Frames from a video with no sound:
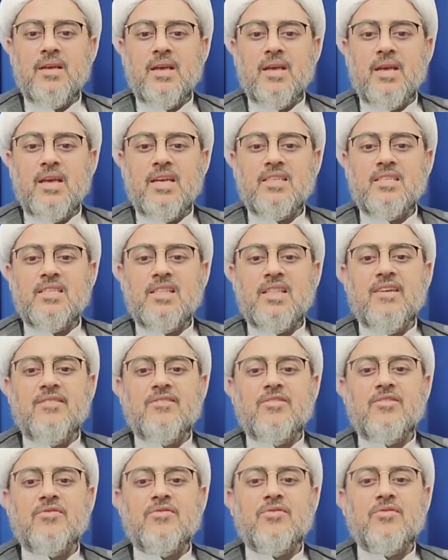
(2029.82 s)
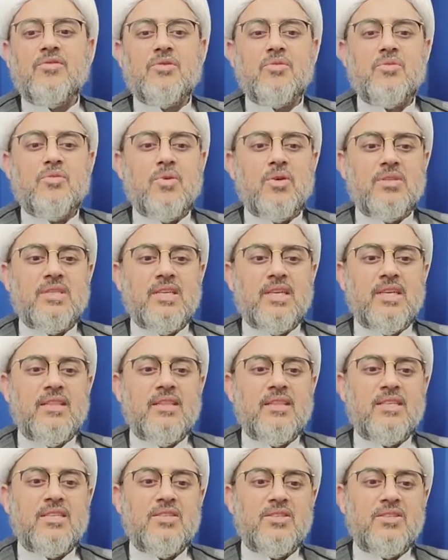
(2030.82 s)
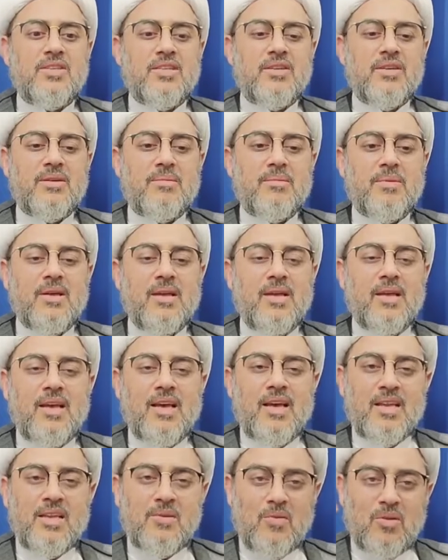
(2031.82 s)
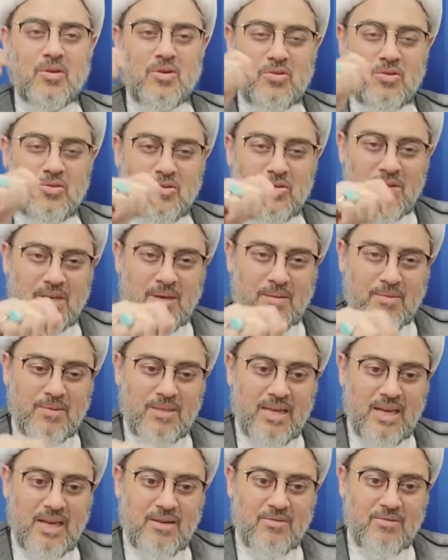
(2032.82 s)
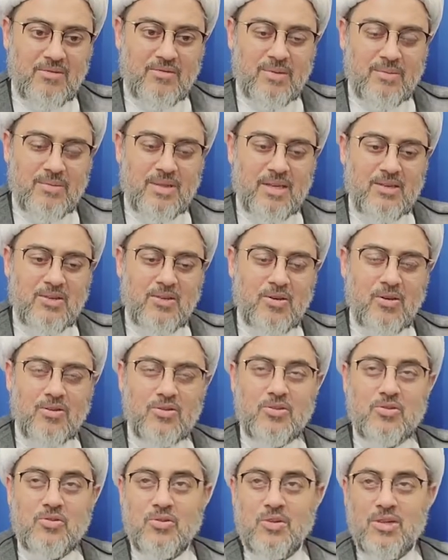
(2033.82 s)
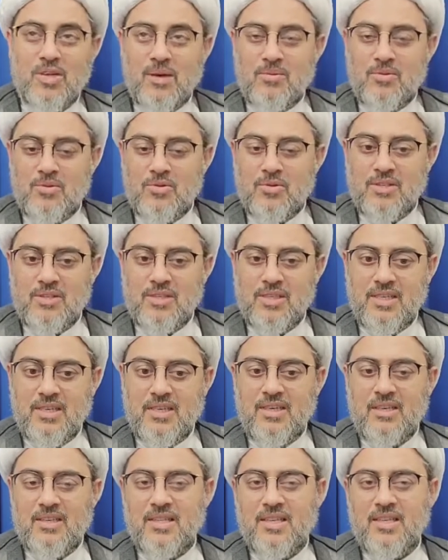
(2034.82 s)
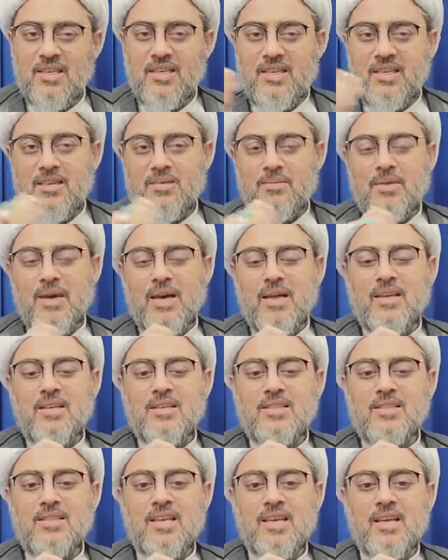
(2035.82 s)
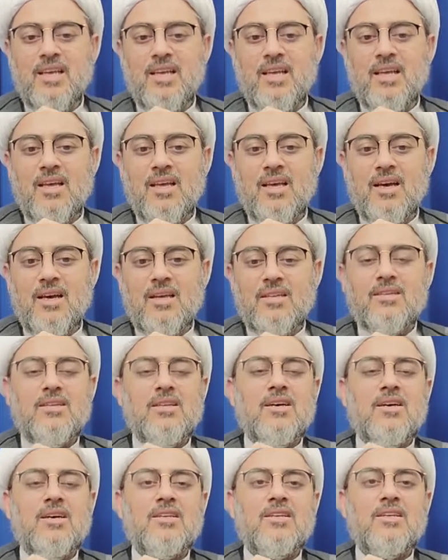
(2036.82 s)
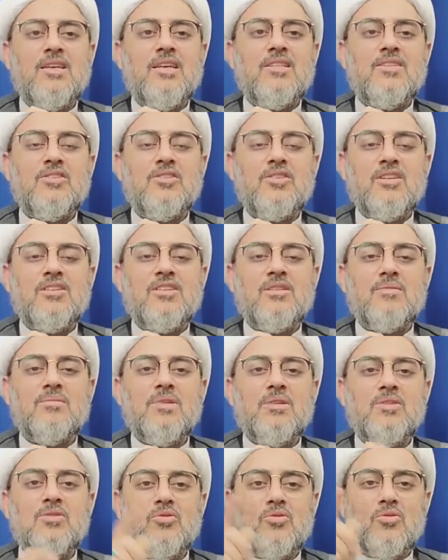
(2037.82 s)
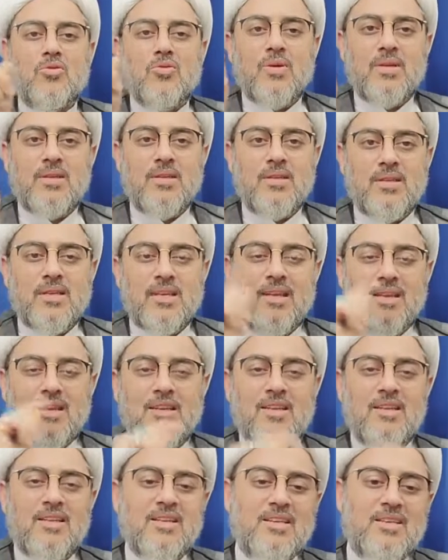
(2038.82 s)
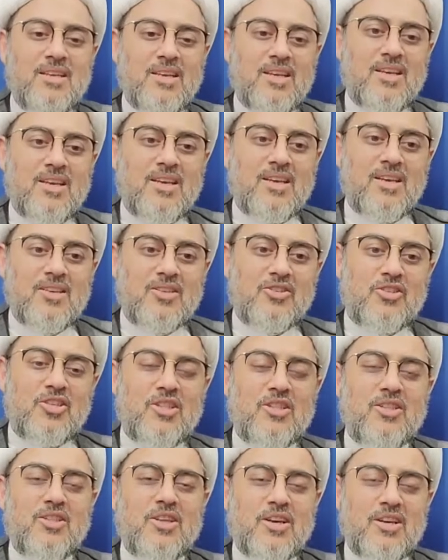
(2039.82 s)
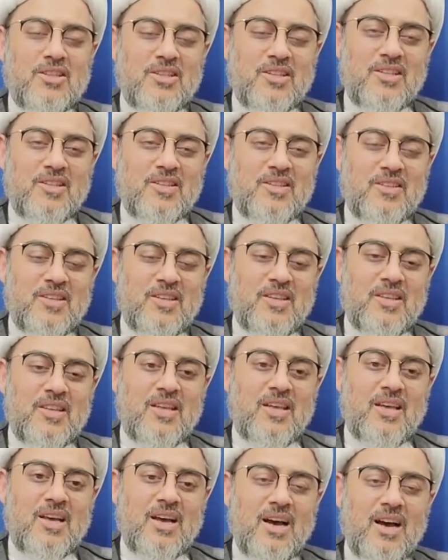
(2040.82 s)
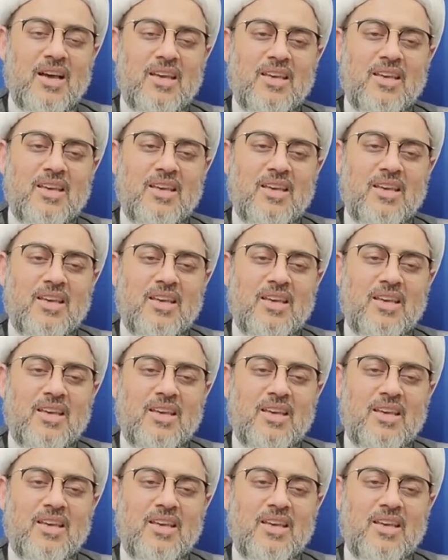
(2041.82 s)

His left foot was in the stirrup, and he wanted to come down from that horse to come to see the palace. Allah instructed me to go and kill Shaddad. I